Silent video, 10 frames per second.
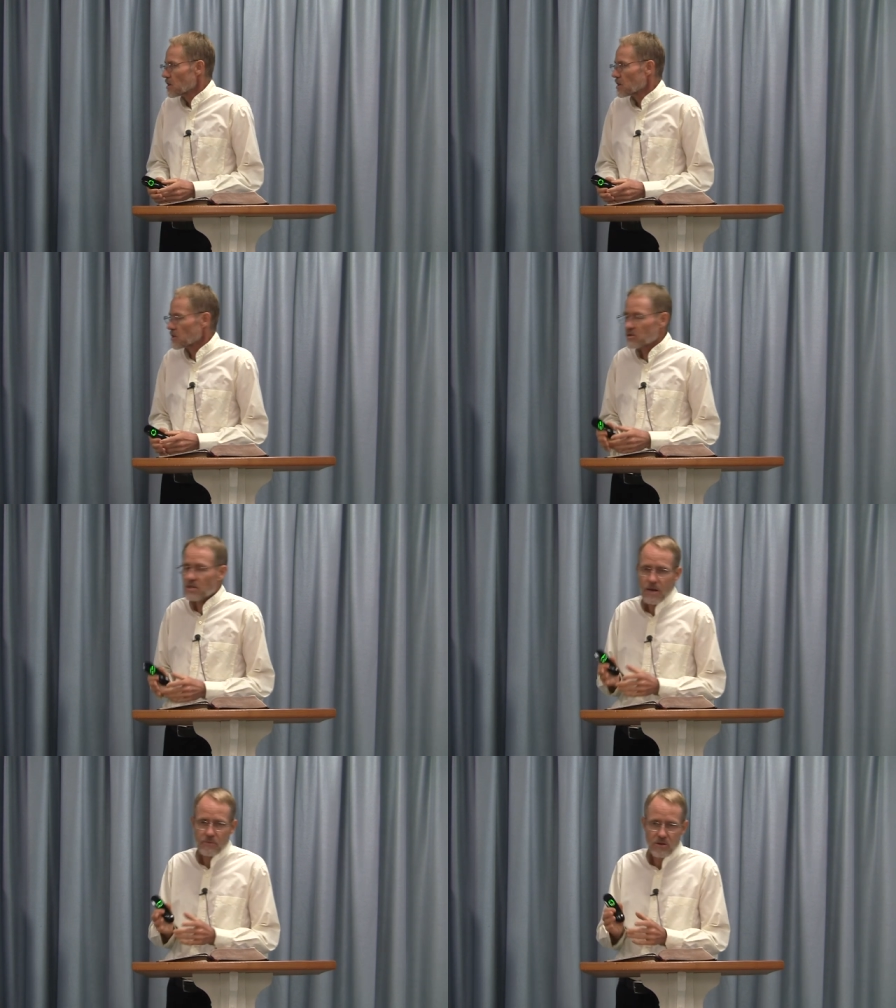is
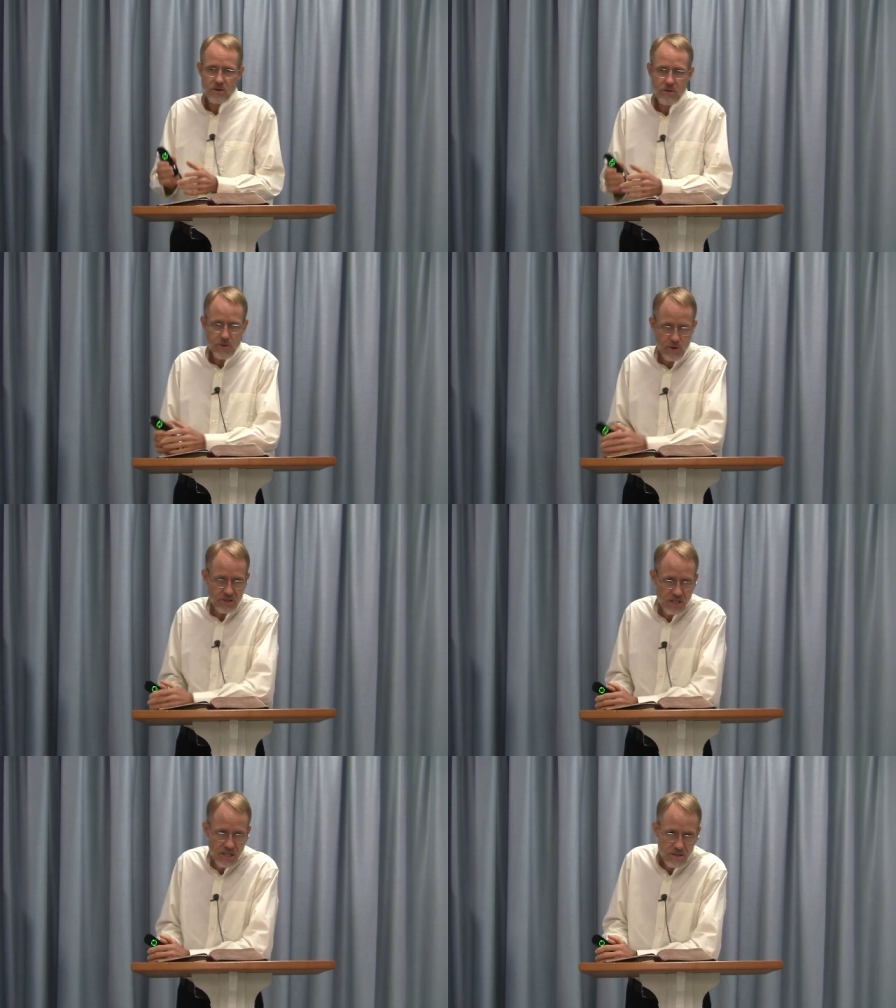chapter
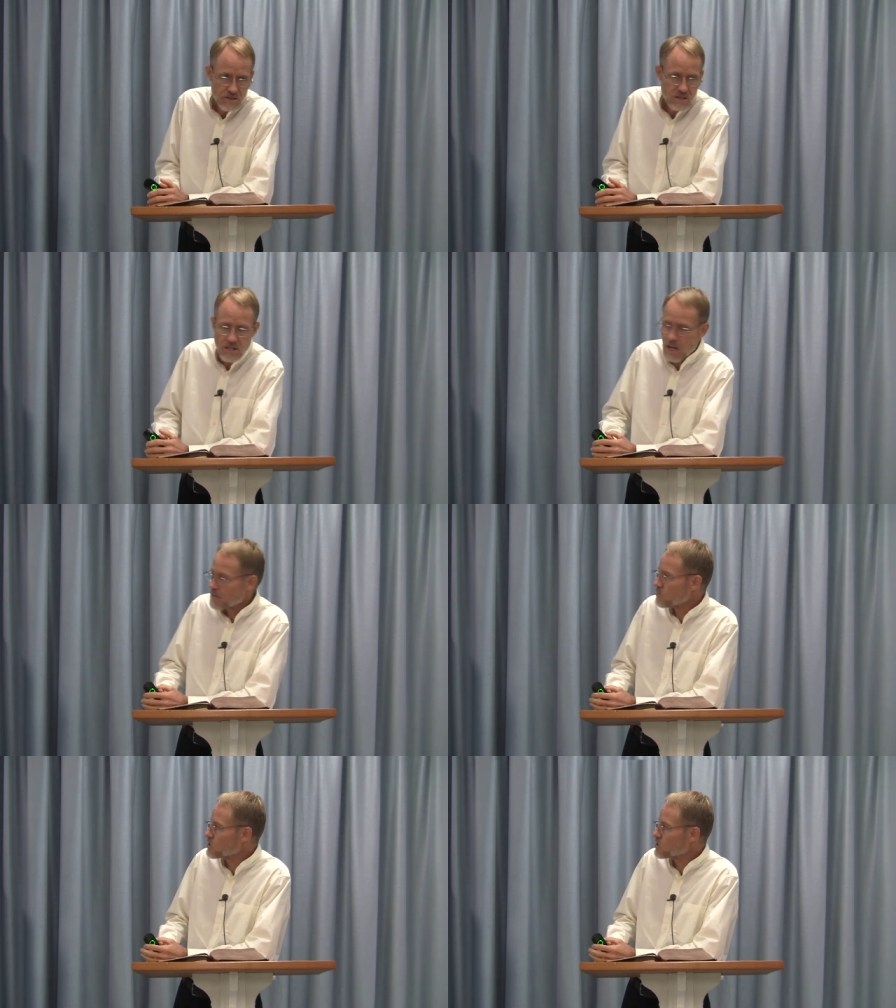13, the
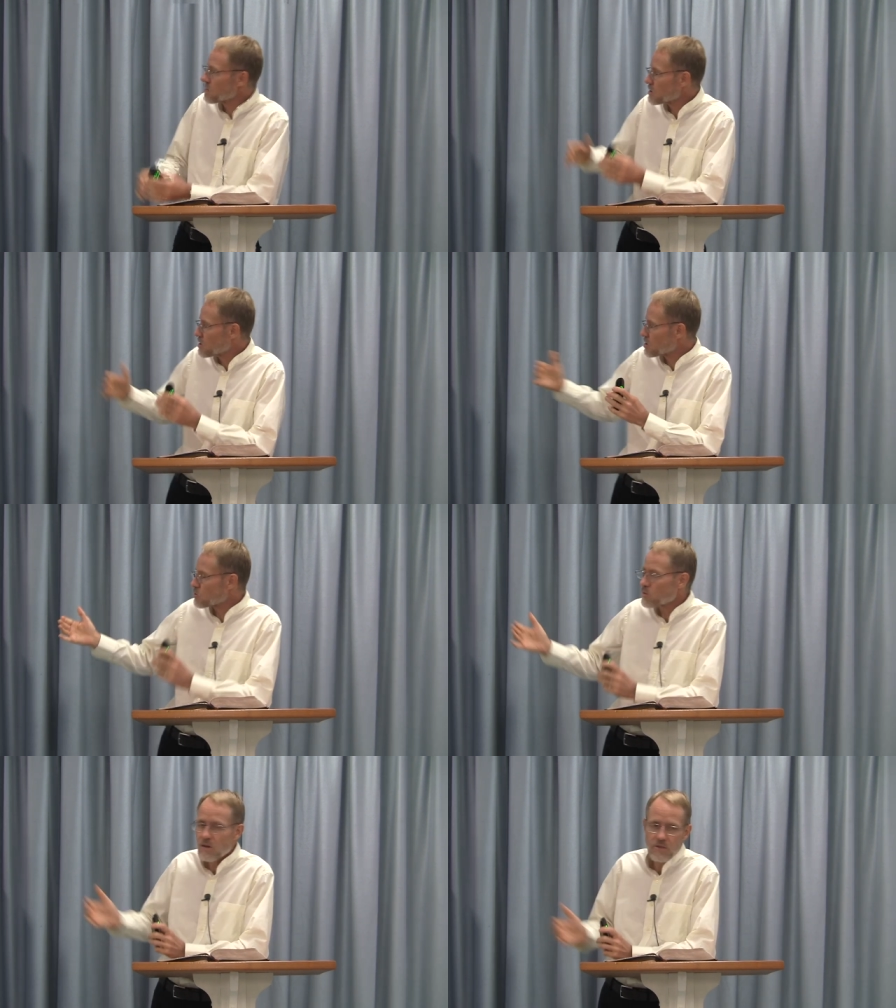time during this
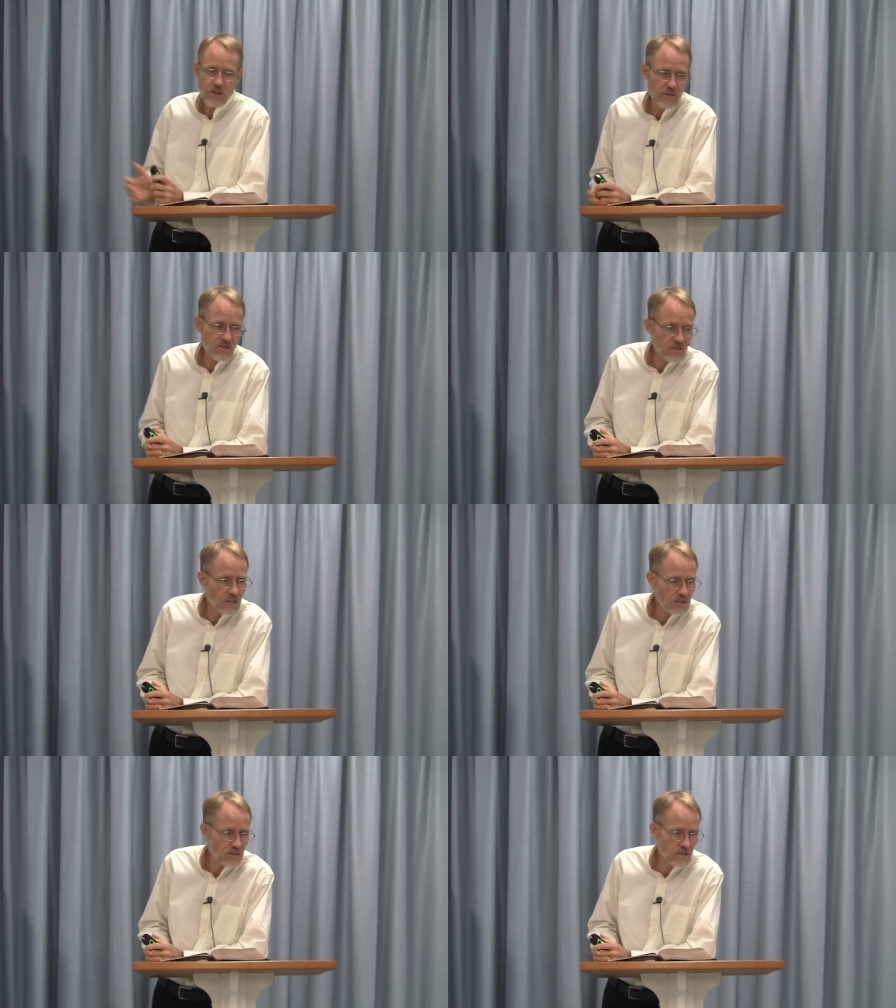
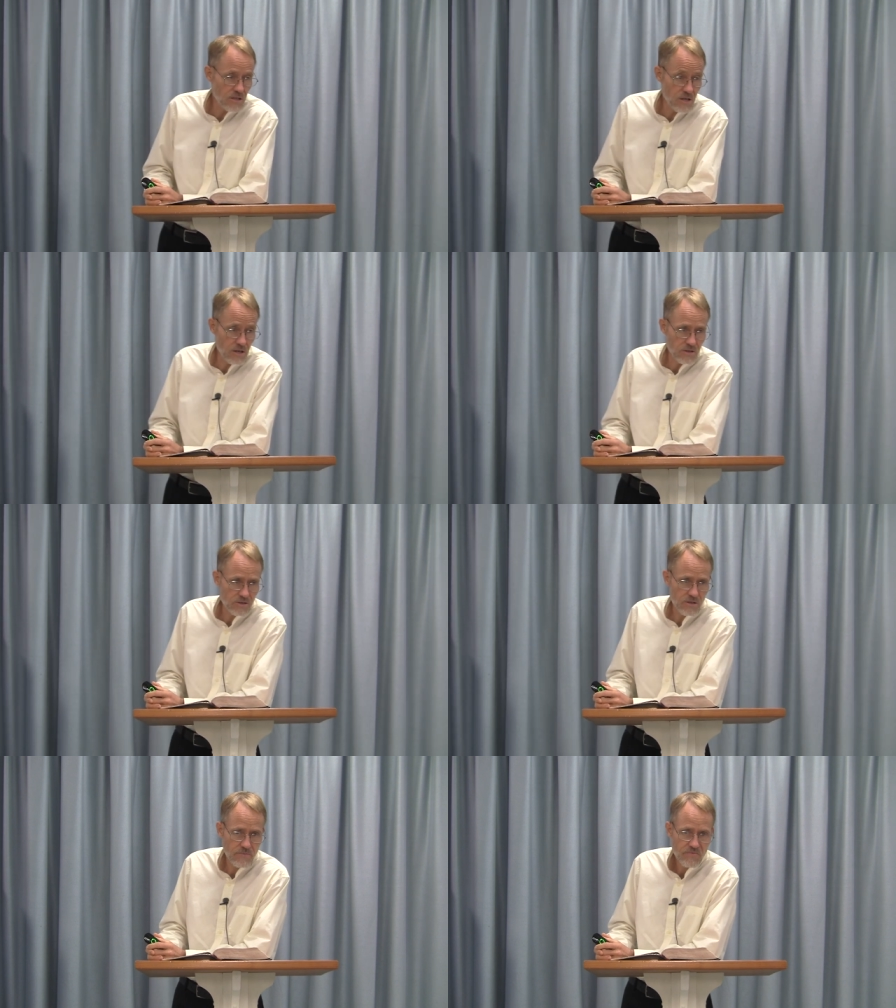1260 years.